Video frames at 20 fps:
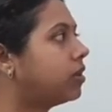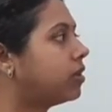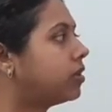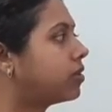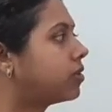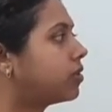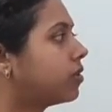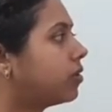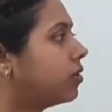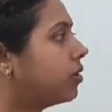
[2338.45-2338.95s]

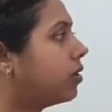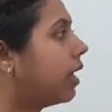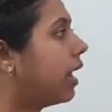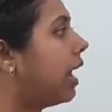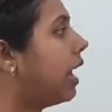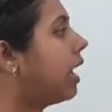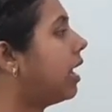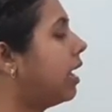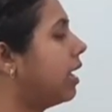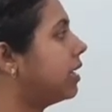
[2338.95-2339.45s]
So
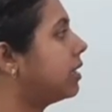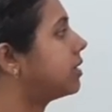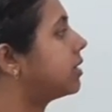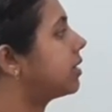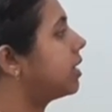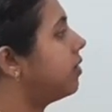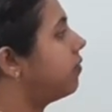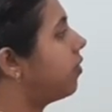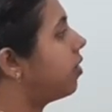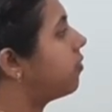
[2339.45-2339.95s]
it's
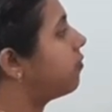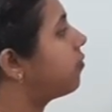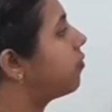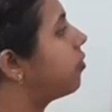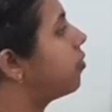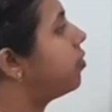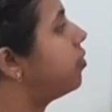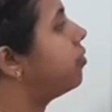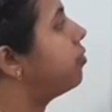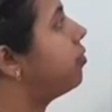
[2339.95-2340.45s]
given
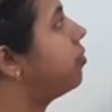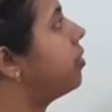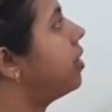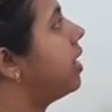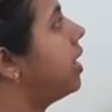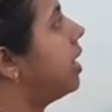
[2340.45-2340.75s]
for you